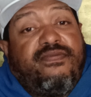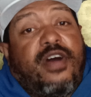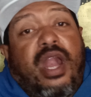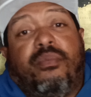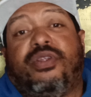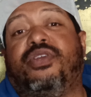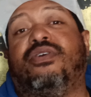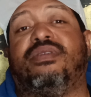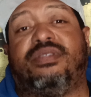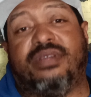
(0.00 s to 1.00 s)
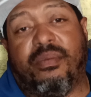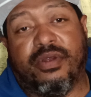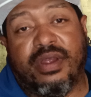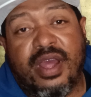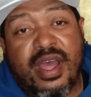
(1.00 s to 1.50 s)
follow me during the
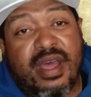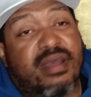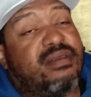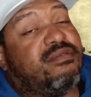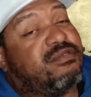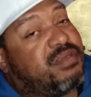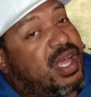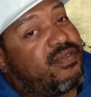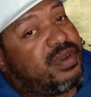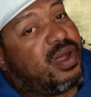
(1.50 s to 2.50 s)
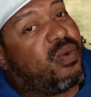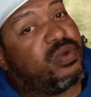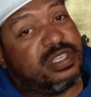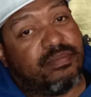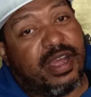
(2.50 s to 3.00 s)
summer. You never know
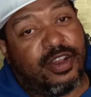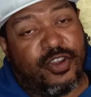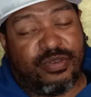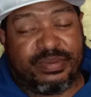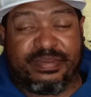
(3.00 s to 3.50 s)
what you might learn.